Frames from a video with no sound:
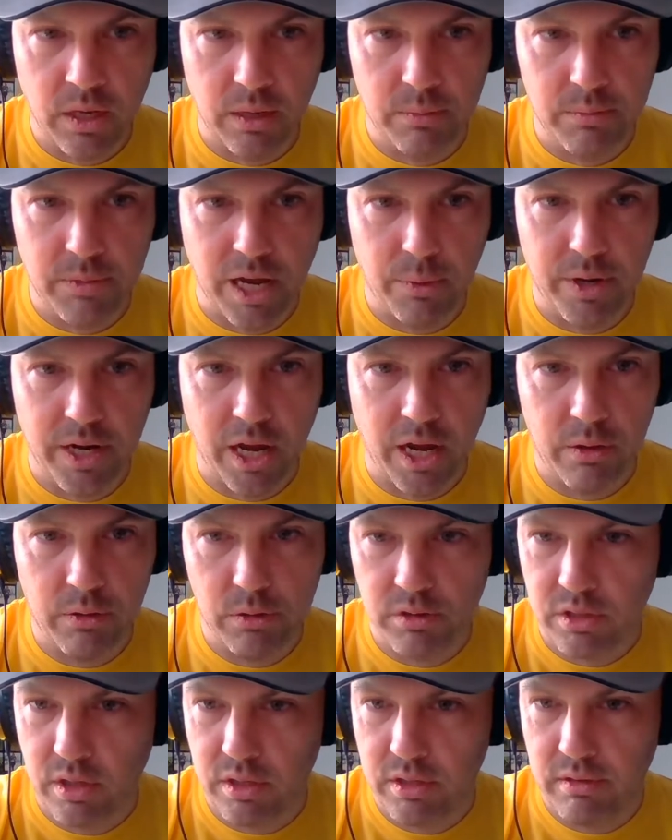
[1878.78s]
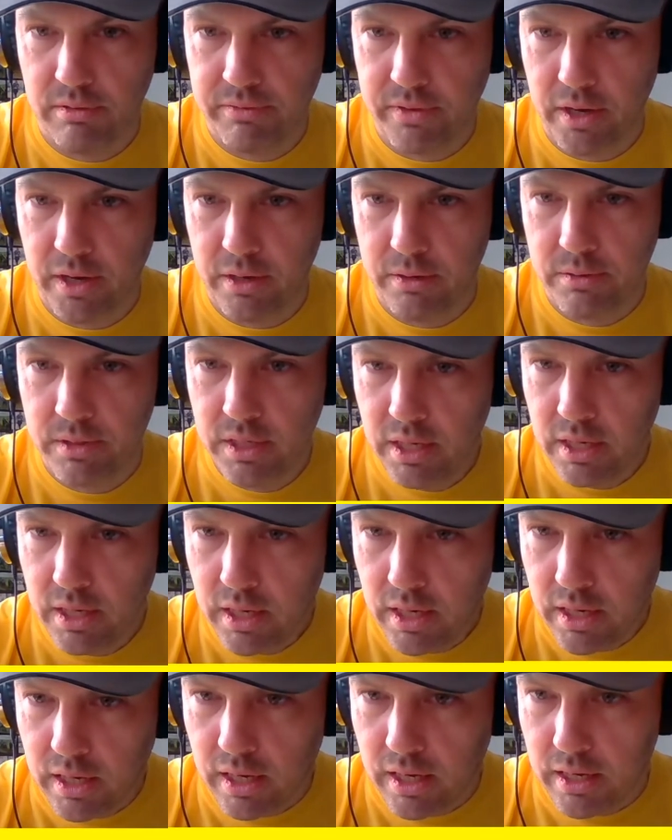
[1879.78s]
Now we know who was on the phone.
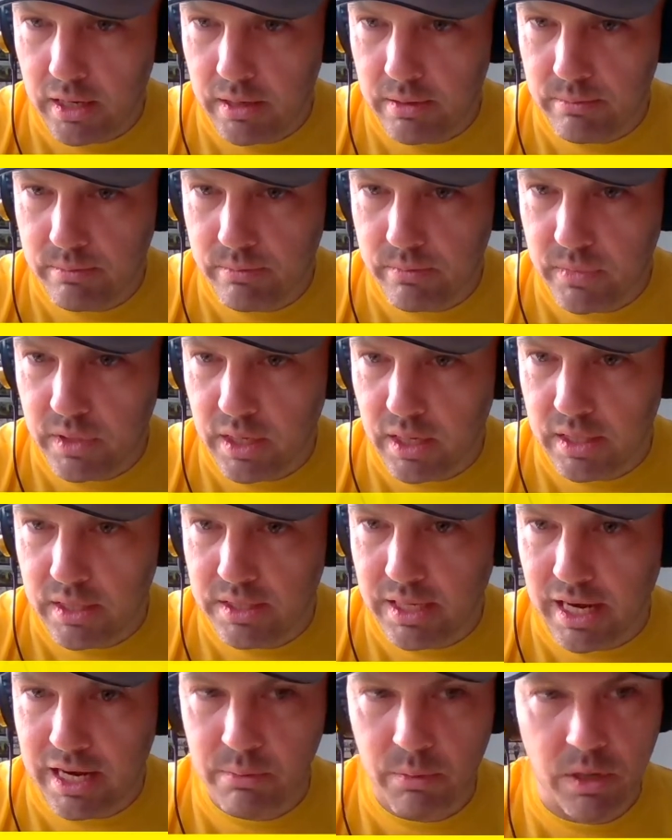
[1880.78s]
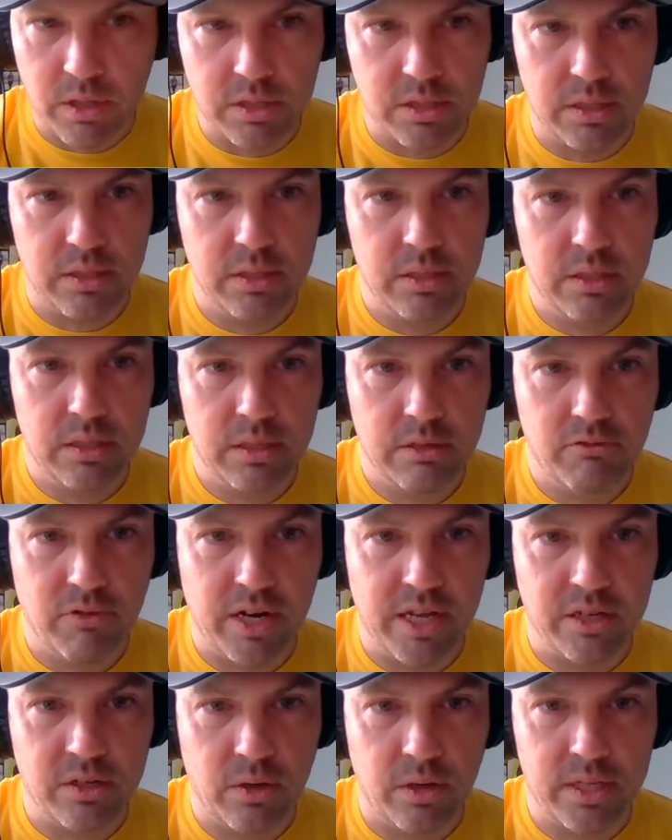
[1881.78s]
And Sally Watson,
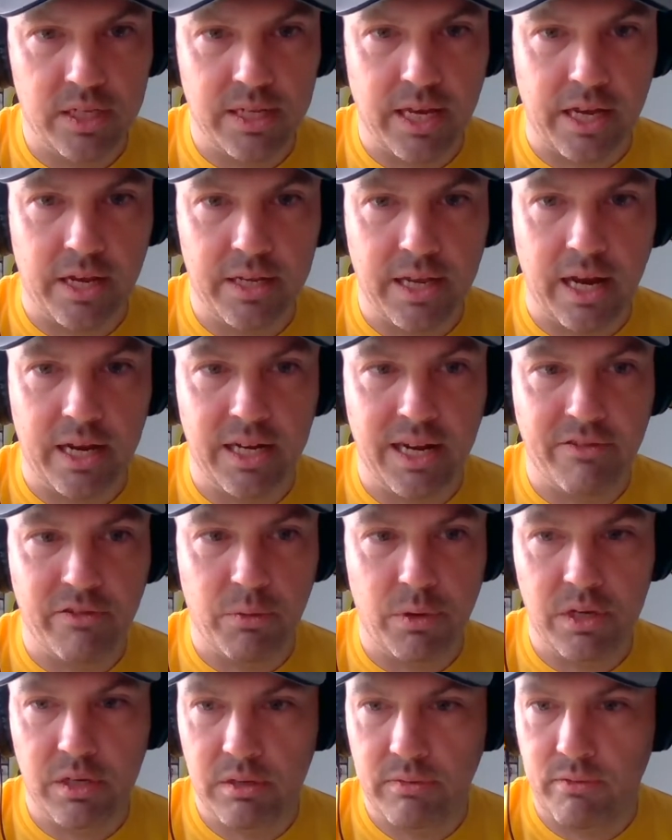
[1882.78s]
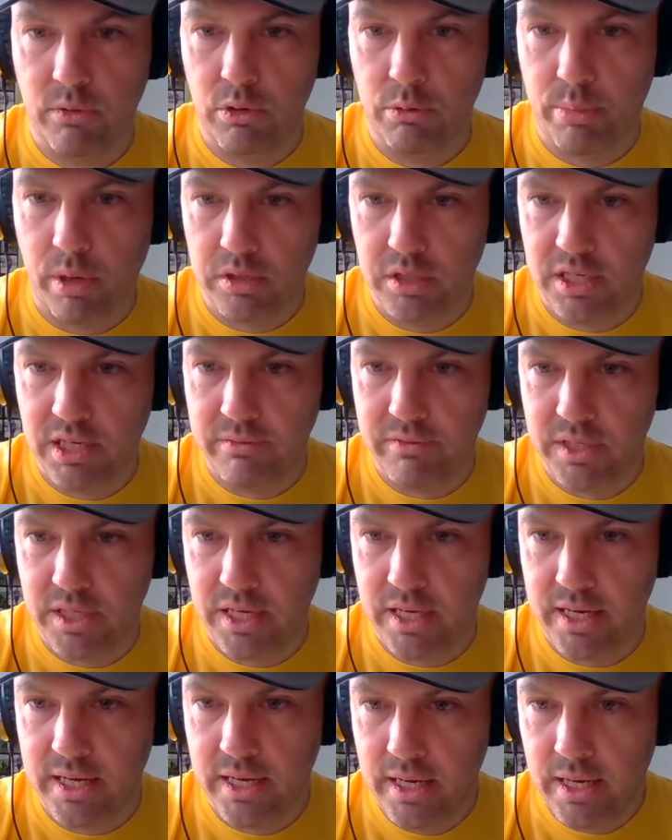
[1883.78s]
really enjoyed this. Thank you, Danny, and everyone for the
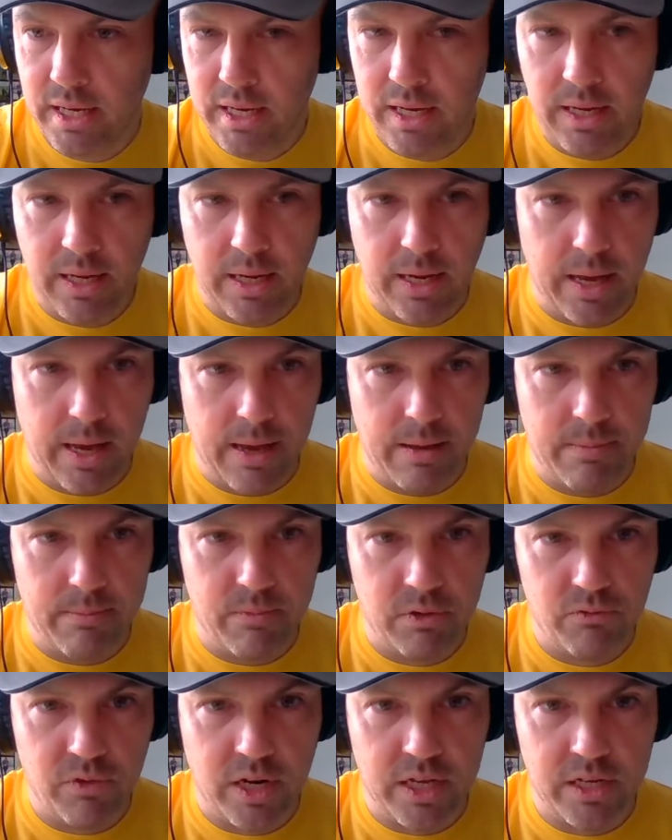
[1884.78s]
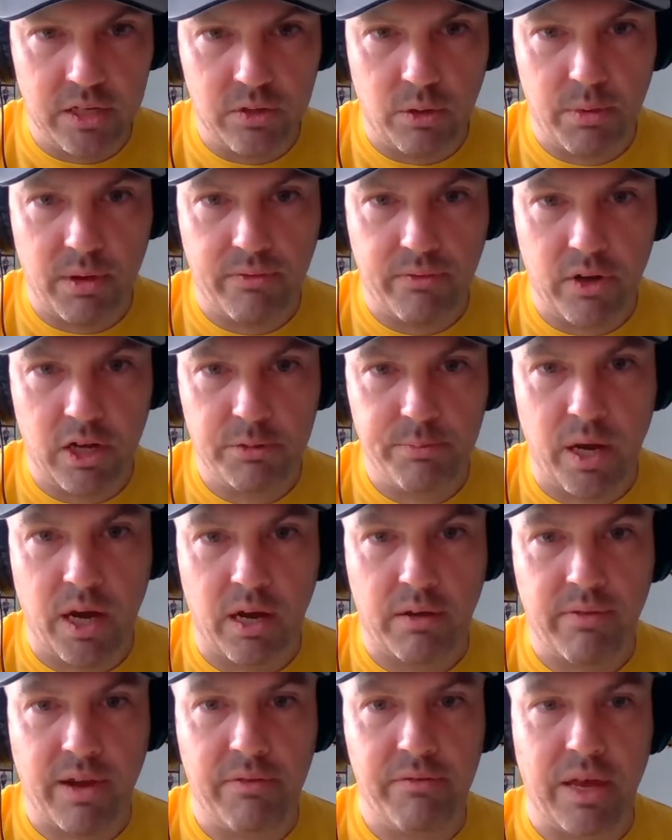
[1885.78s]
positivity. Really enjoyed my first
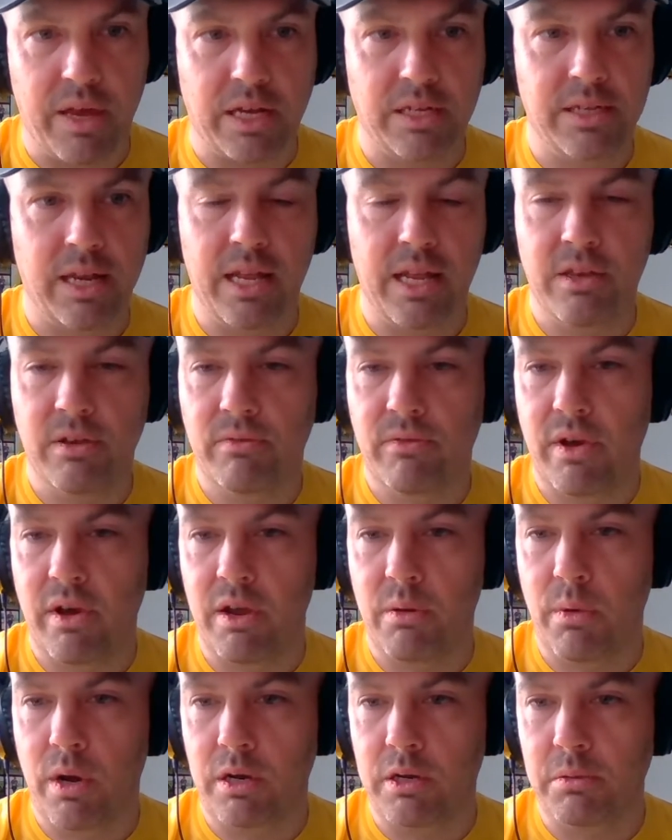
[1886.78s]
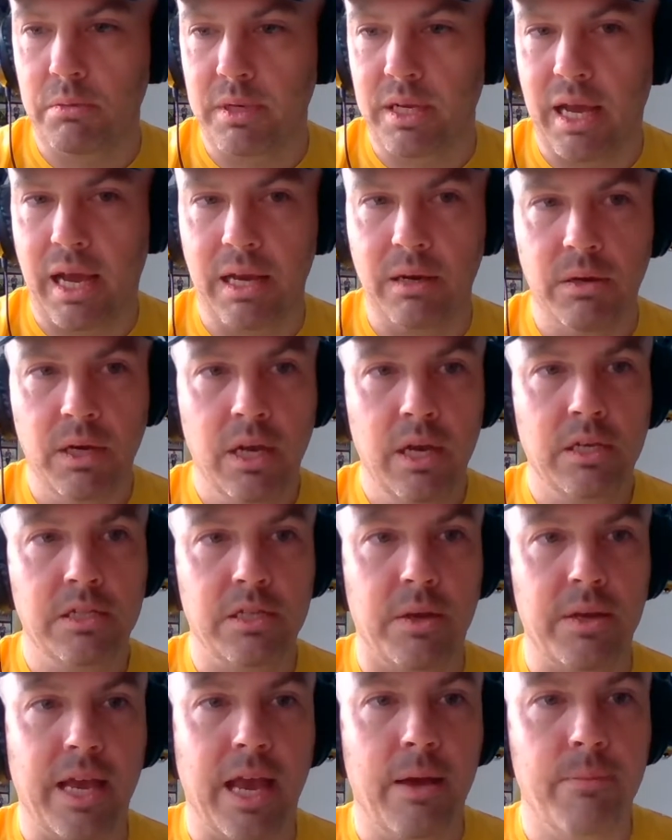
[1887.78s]
park faff. Thanks, Danny. You're very welcome, Gail.
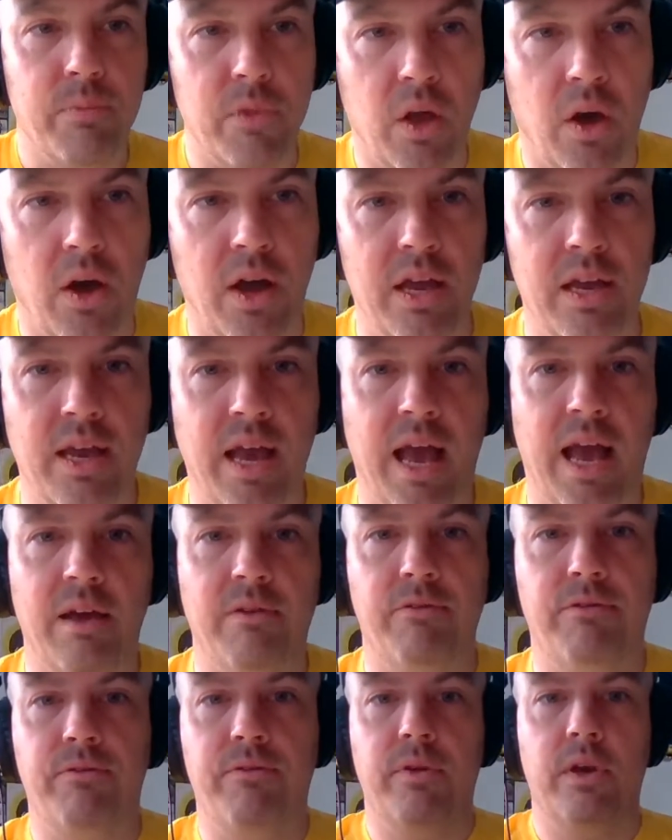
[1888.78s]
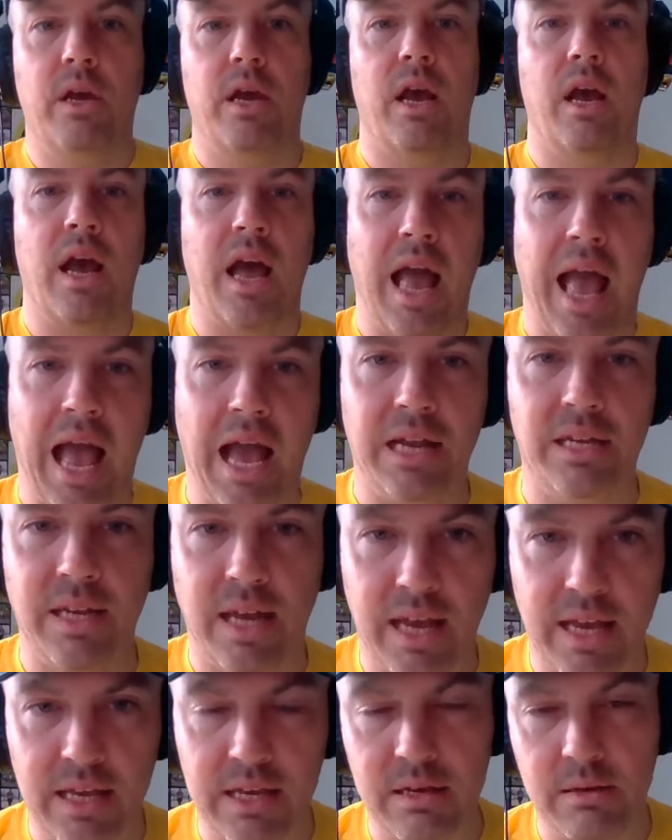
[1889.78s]
So yeah, I have had
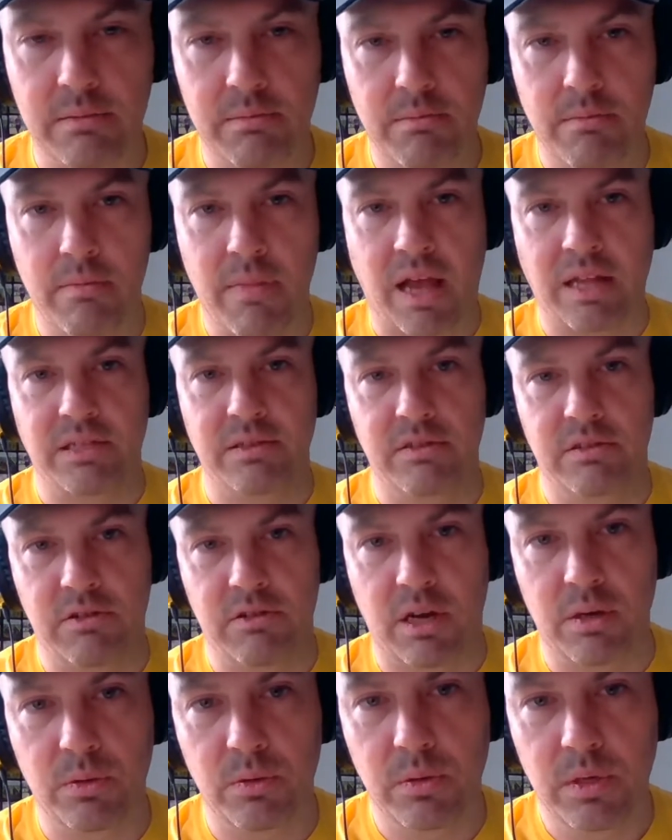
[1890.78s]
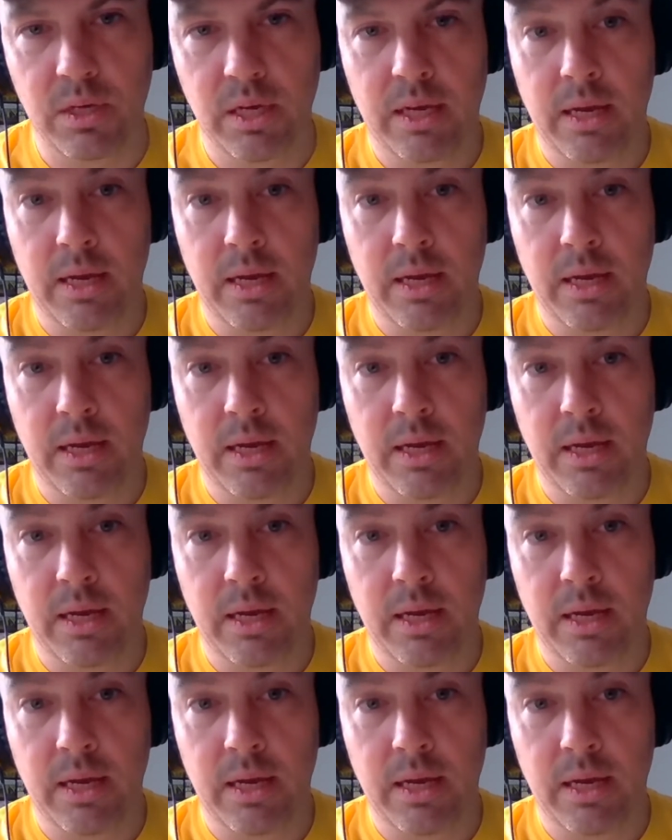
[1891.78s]
a massive struggle.